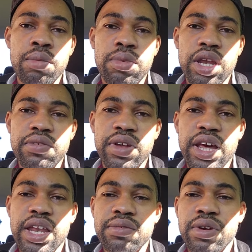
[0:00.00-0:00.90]
But leave a
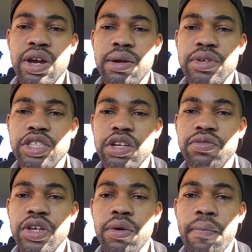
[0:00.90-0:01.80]
like, leave a comment, share the
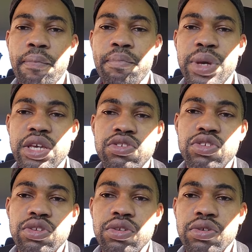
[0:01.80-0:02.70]
video. Peace.